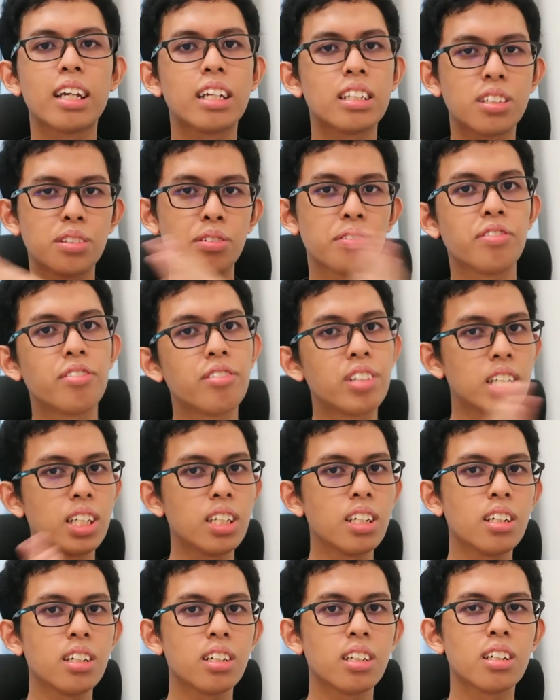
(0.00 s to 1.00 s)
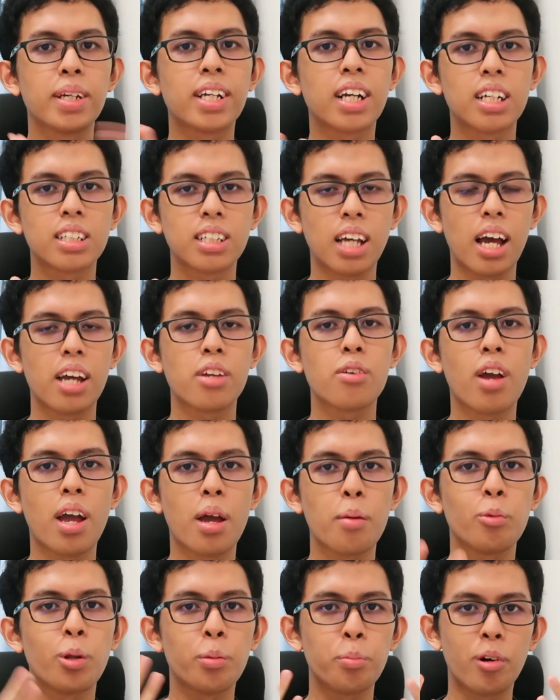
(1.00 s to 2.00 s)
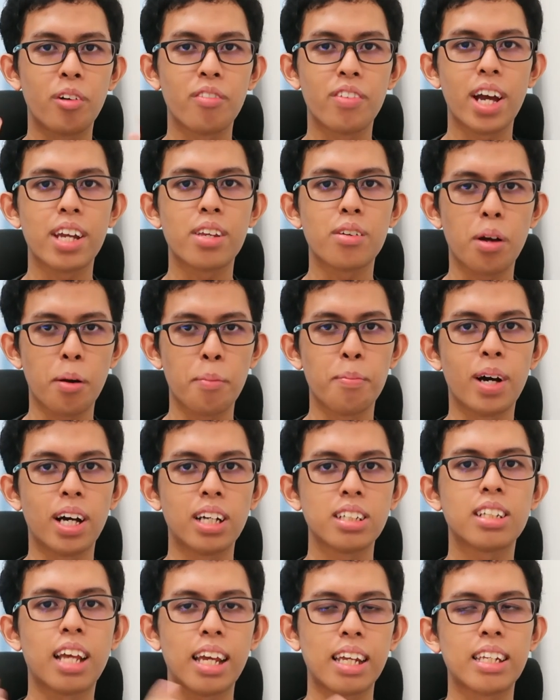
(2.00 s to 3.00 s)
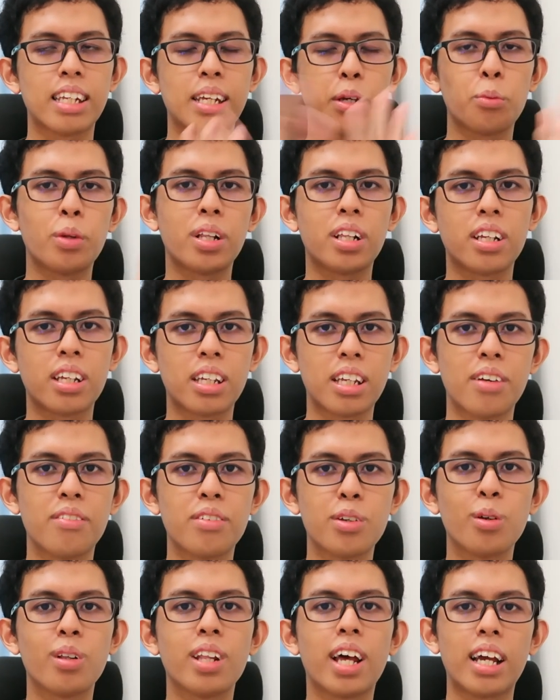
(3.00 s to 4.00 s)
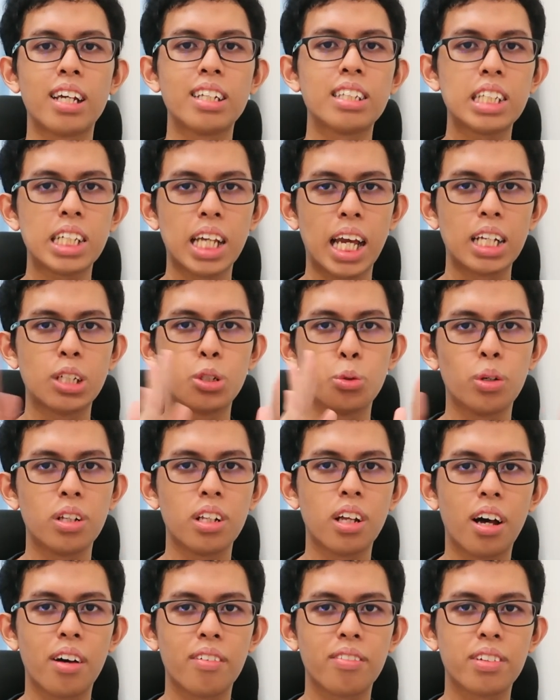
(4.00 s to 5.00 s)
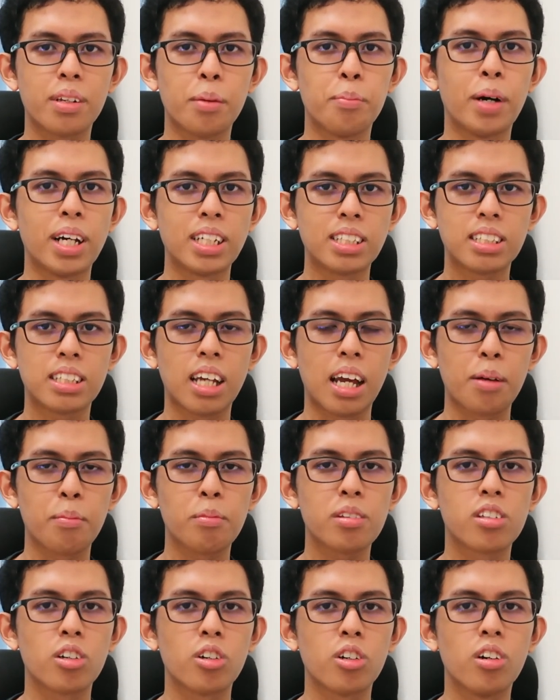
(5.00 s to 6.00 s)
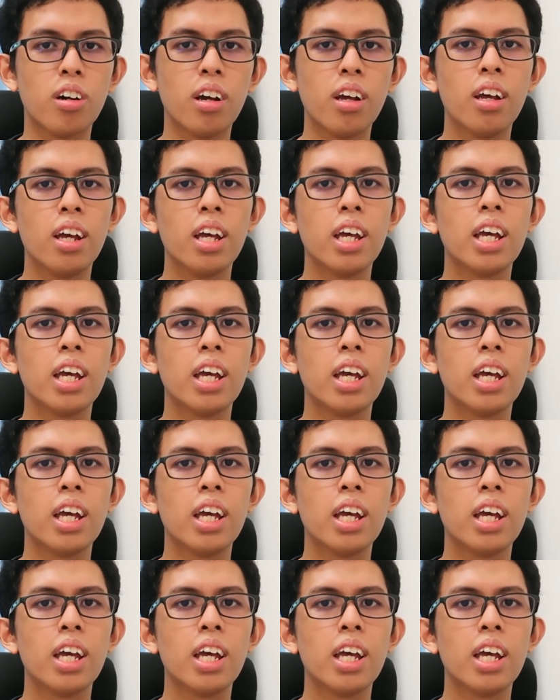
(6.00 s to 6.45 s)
it's free because IUM will provide you a bus and they will give you like a schedule of the bus time. So